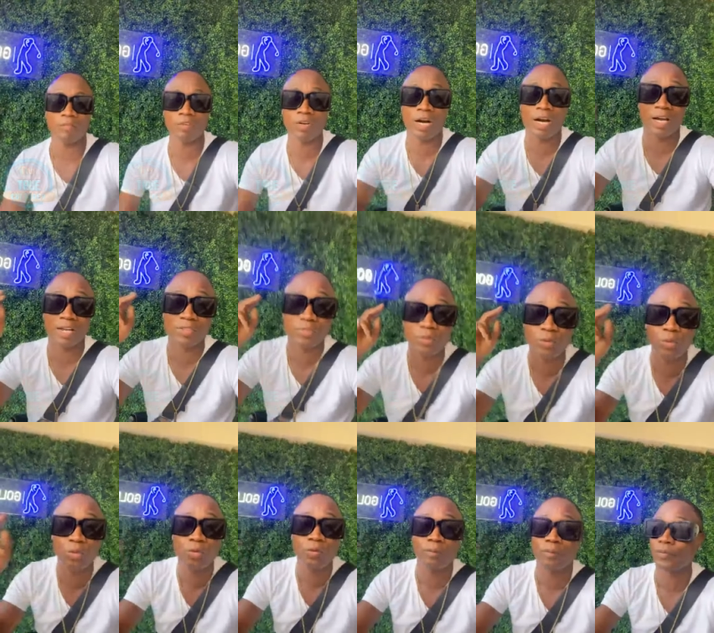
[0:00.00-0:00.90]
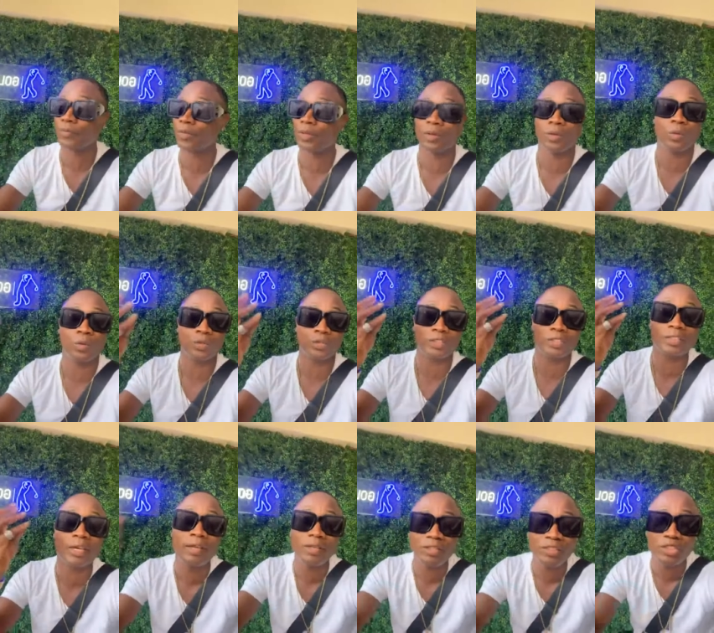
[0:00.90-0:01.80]
I've gone through
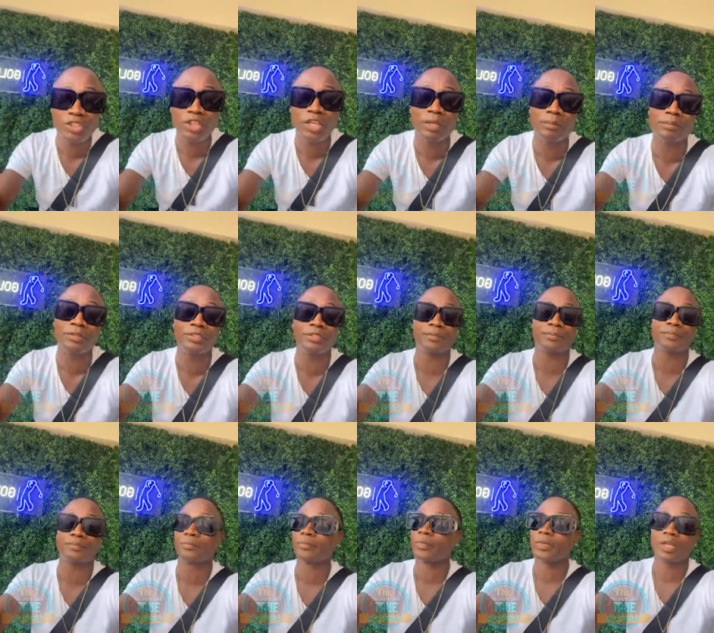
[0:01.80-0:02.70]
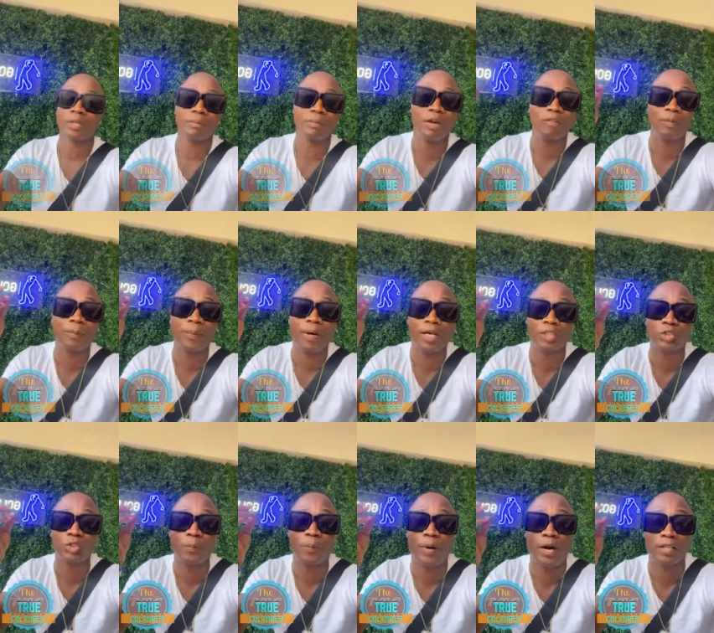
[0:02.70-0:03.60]
St. James. Now I've
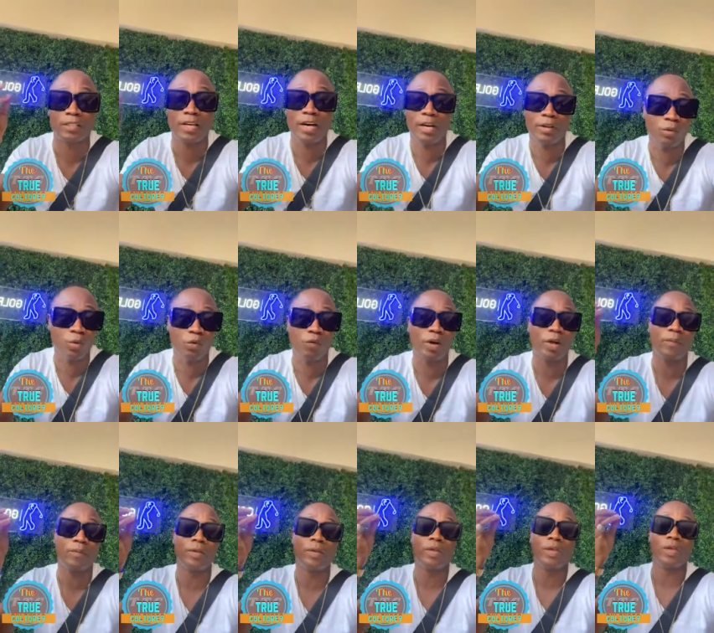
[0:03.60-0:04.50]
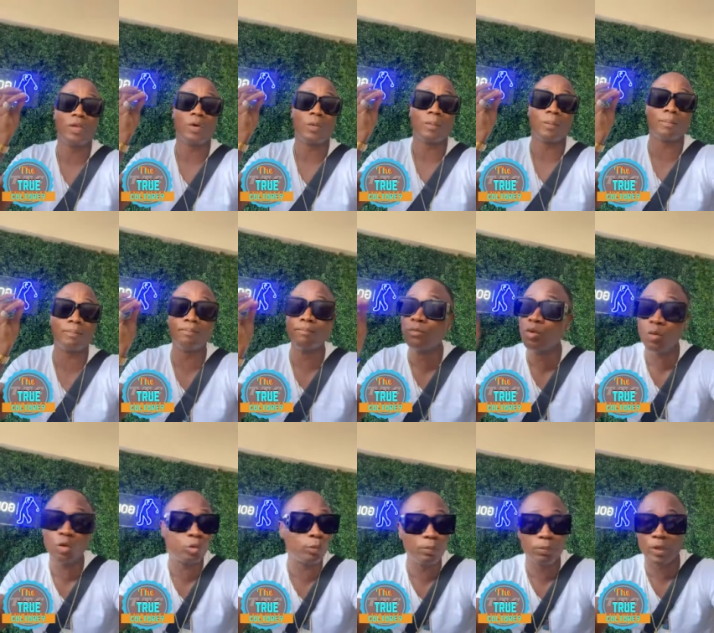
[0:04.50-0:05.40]
passed through part of Hanover.
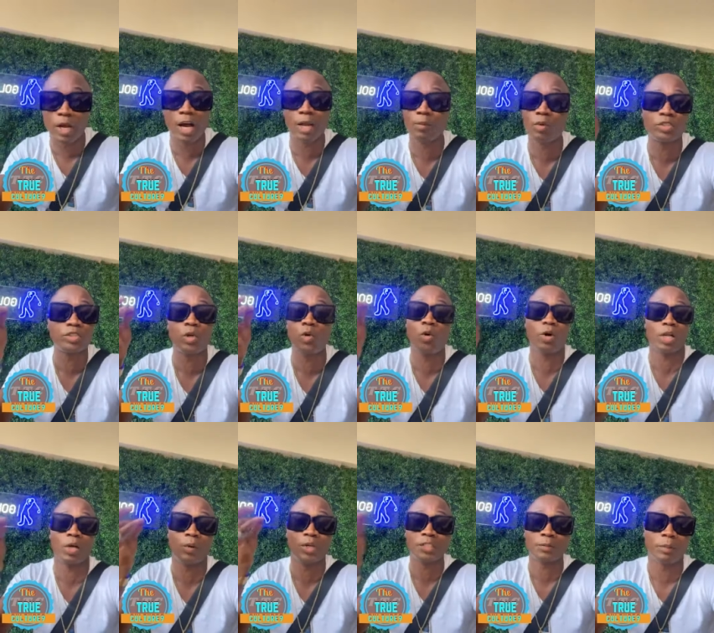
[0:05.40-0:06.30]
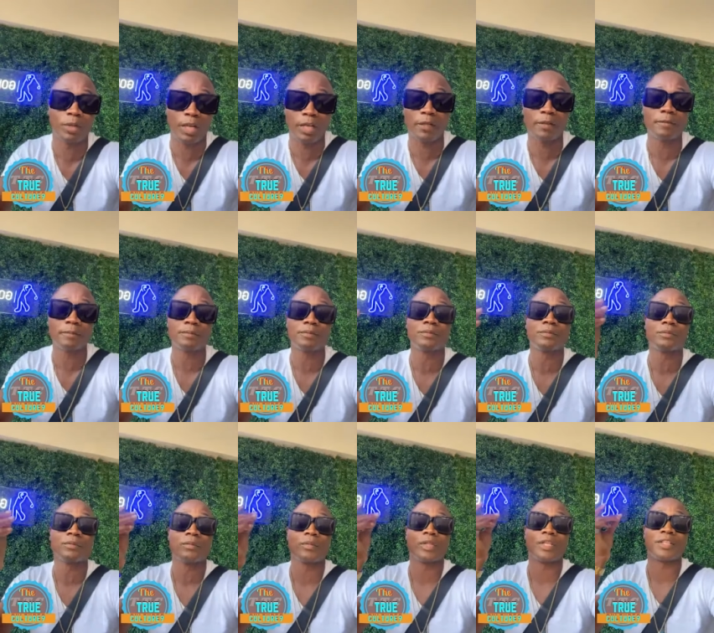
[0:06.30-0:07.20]
Almost the whole of Westmoreland.
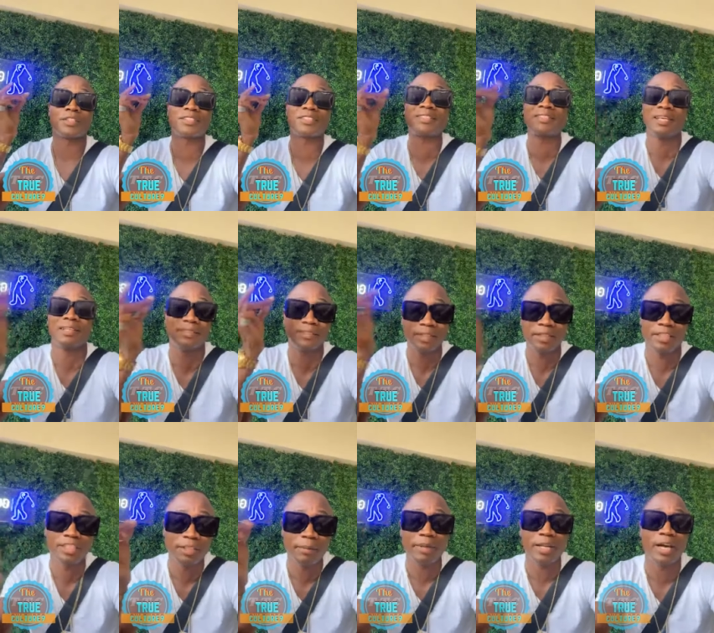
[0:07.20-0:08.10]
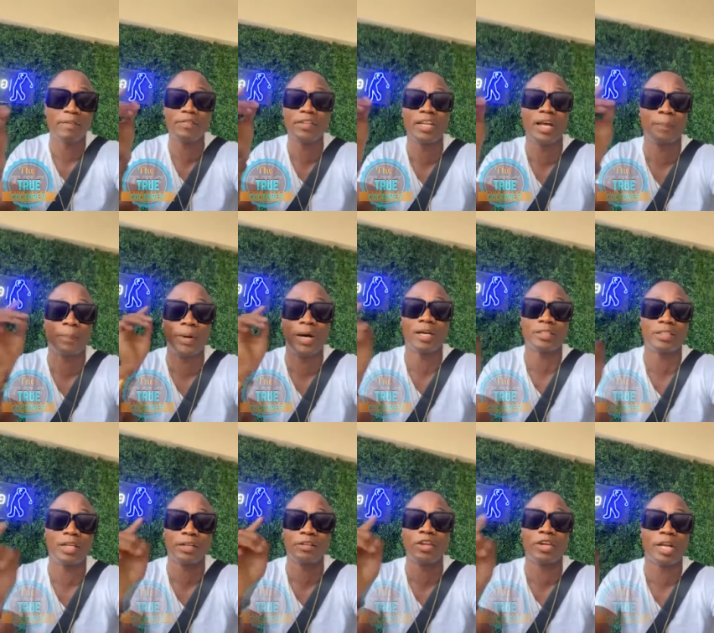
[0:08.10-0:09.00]
St. Elizabeth. I did a
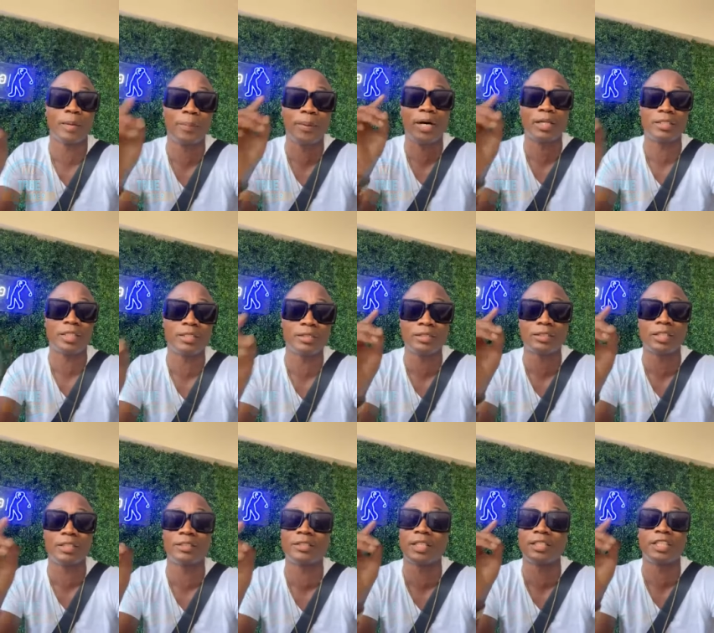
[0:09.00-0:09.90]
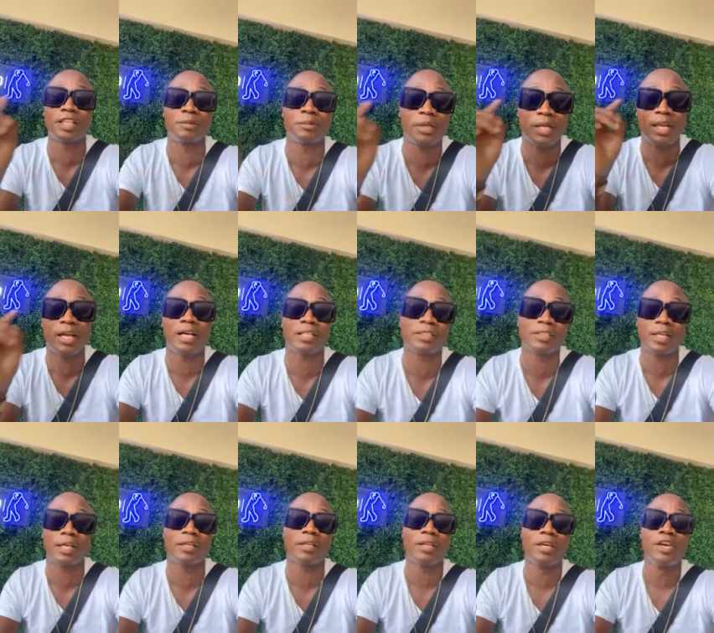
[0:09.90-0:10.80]
party. I done a party in, in St. Elizabeth
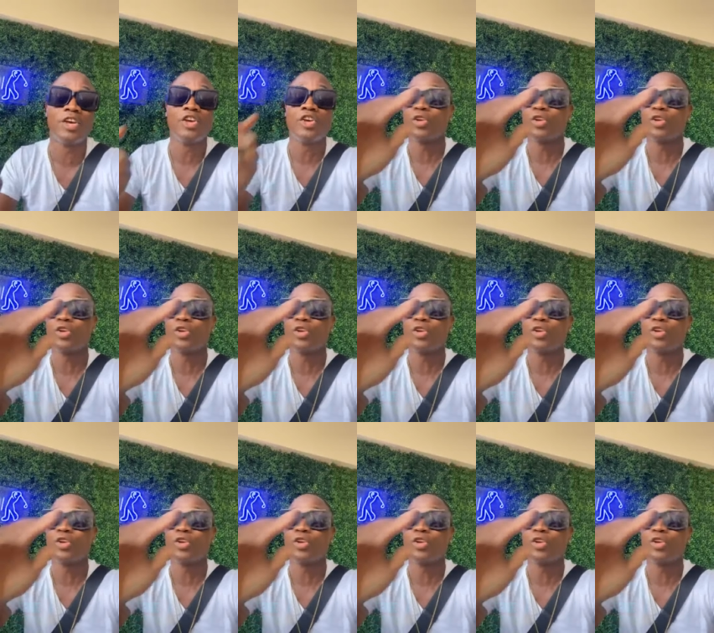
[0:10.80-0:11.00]
last night.